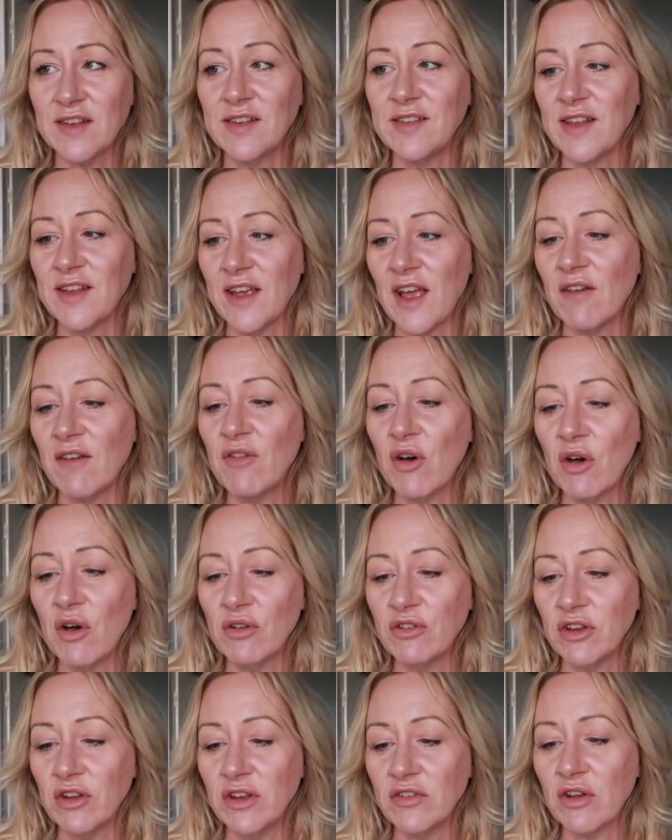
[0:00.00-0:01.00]
As I say, I've
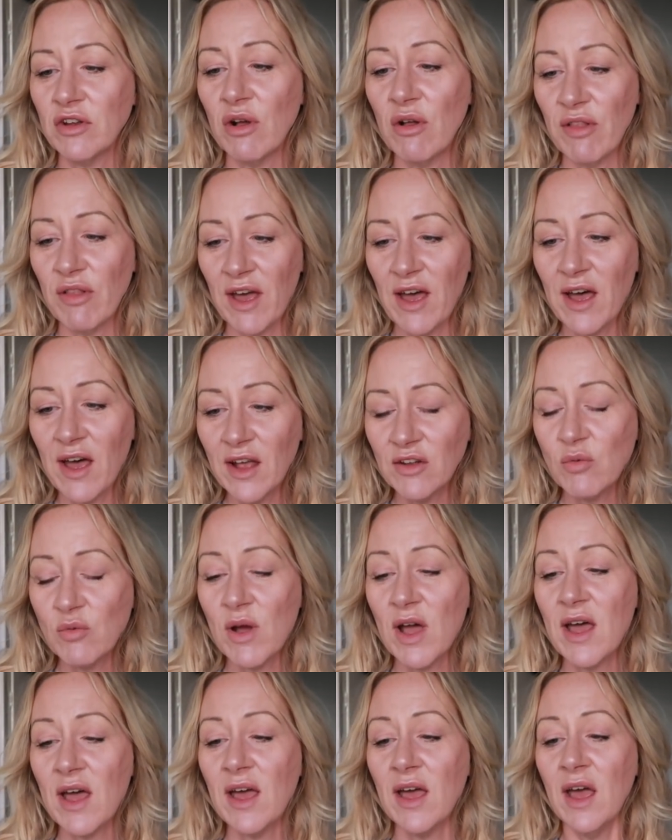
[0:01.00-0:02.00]
ordered all the
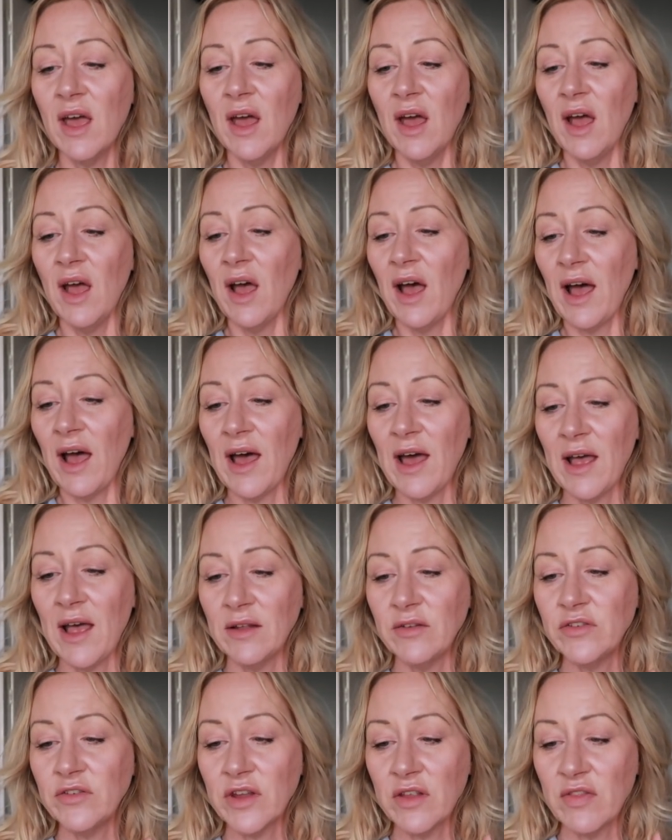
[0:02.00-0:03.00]
hardware,
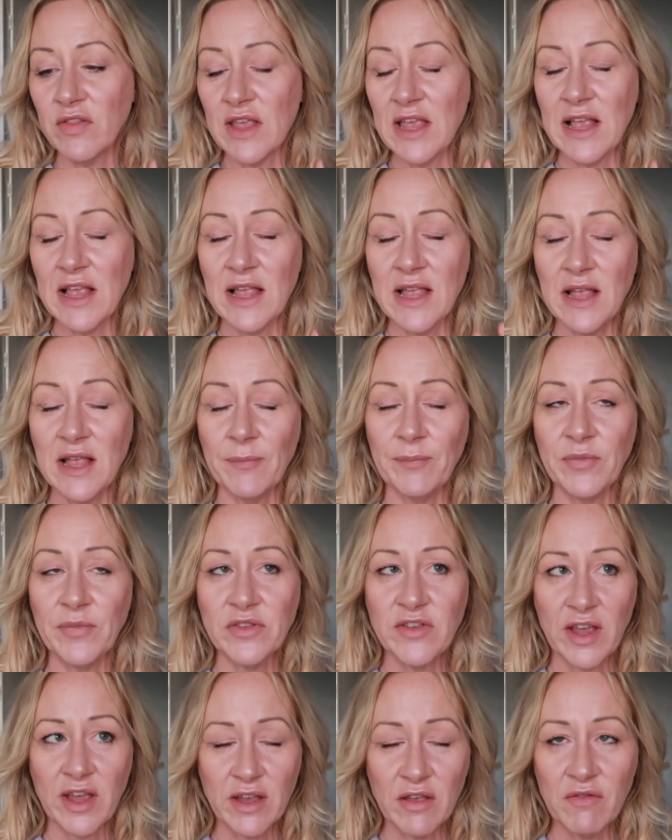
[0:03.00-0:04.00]
and the
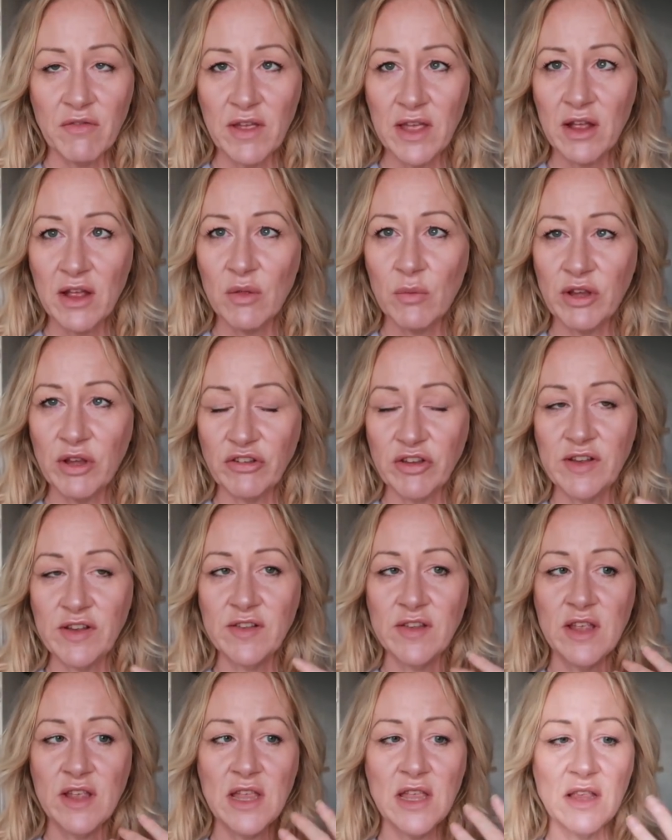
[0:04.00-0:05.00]
Decaville, which
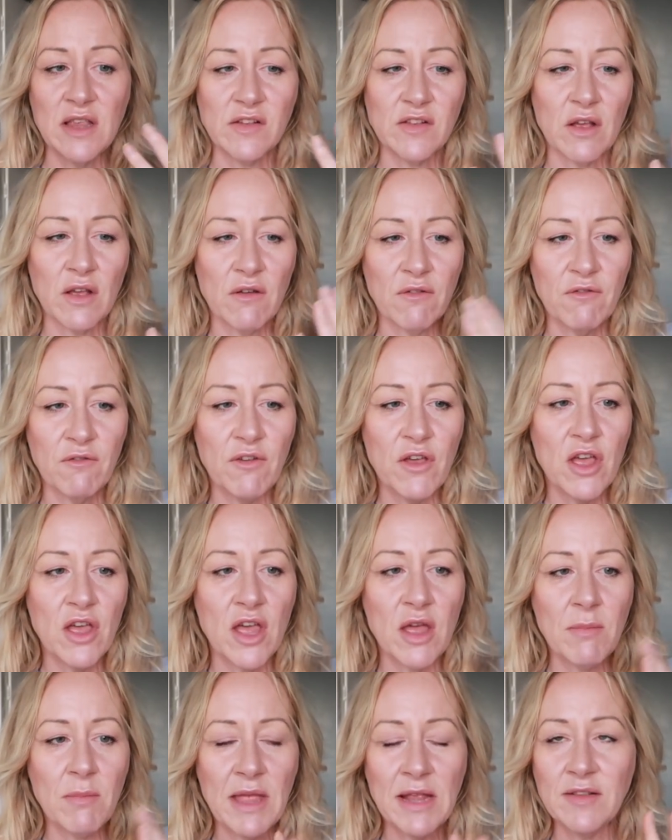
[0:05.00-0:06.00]
is the sort of
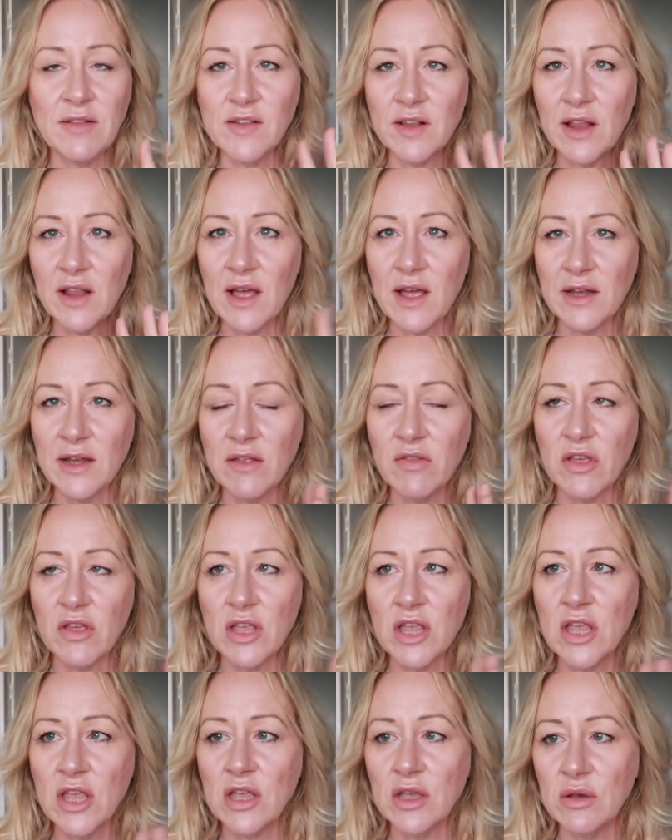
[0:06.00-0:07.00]
firm interlining that
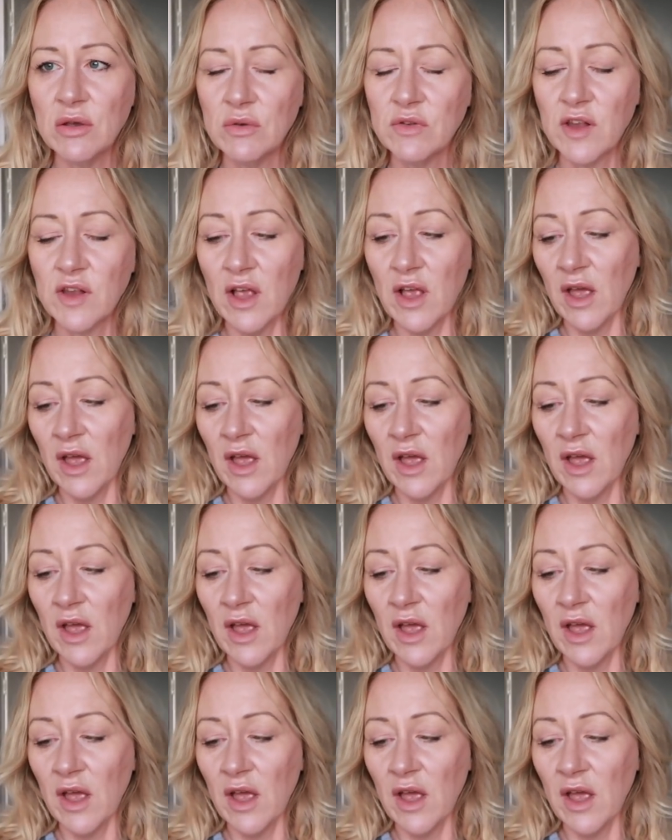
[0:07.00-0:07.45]
you use,